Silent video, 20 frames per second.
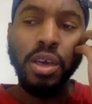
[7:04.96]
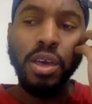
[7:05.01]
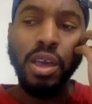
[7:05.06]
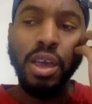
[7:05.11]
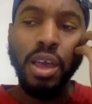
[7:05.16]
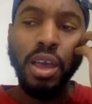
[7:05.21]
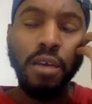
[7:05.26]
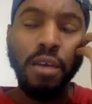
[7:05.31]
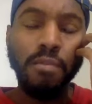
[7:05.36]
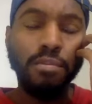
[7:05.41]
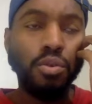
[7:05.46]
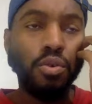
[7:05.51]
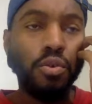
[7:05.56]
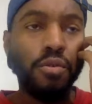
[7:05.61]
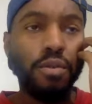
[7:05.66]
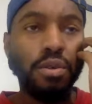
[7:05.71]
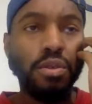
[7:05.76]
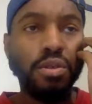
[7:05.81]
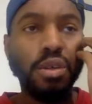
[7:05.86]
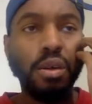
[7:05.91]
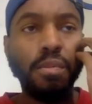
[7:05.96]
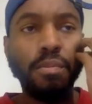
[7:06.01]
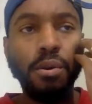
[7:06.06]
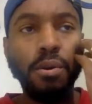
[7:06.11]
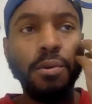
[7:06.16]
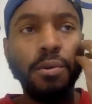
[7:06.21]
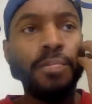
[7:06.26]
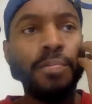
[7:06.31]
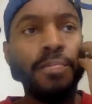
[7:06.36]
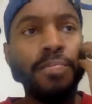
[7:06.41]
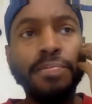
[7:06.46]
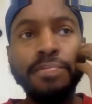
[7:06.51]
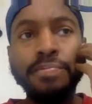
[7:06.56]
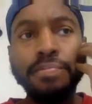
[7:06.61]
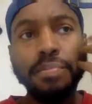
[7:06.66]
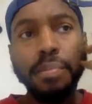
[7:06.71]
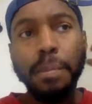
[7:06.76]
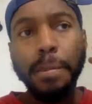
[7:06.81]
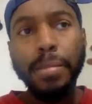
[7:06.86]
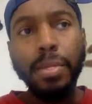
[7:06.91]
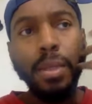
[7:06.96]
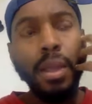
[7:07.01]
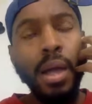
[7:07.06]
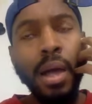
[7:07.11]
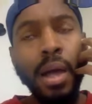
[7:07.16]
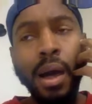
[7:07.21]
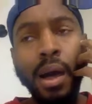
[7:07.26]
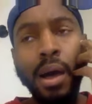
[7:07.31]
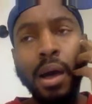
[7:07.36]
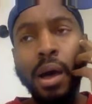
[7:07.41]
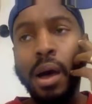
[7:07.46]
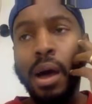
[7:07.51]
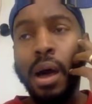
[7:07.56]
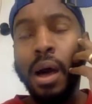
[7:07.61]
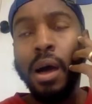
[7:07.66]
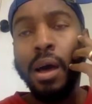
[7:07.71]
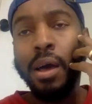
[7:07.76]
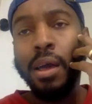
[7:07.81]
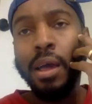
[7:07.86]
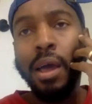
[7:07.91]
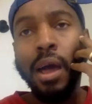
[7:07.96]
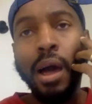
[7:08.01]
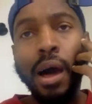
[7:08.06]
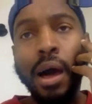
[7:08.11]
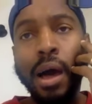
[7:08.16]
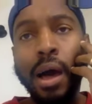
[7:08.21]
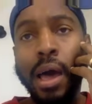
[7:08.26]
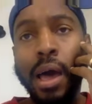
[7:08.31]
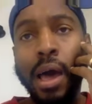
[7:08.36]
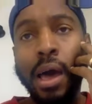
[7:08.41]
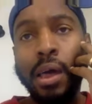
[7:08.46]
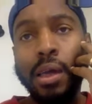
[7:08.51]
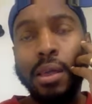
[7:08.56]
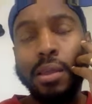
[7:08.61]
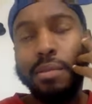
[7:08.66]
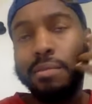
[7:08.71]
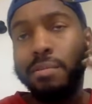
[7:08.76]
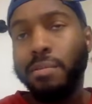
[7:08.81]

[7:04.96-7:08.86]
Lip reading: camps over the summer. It